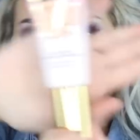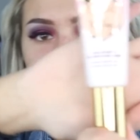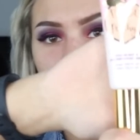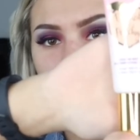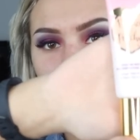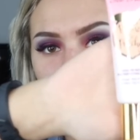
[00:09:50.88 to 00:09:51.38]
This
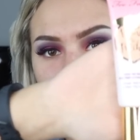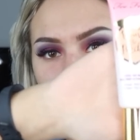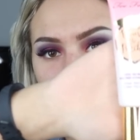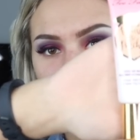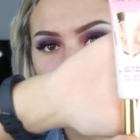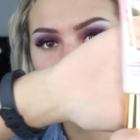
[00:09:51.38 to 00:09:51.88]
is what it looks
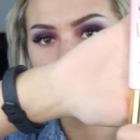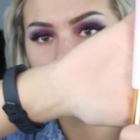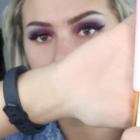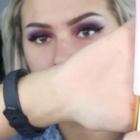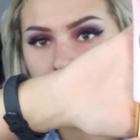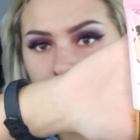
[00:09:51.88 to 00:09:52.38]
like.
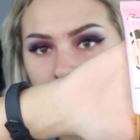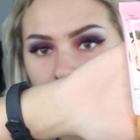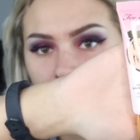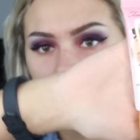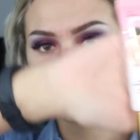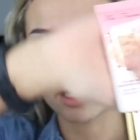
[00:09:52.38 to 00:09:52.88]

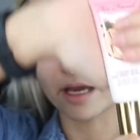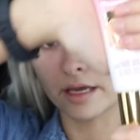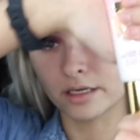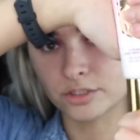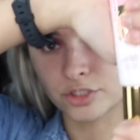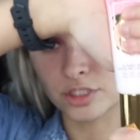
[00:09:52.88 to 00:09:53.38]

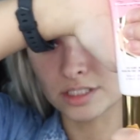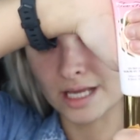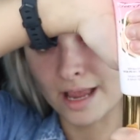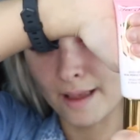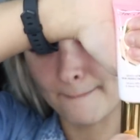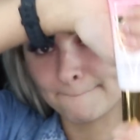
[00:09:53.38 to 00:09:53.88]
And it's just
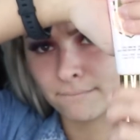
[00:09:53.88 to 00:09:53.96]
a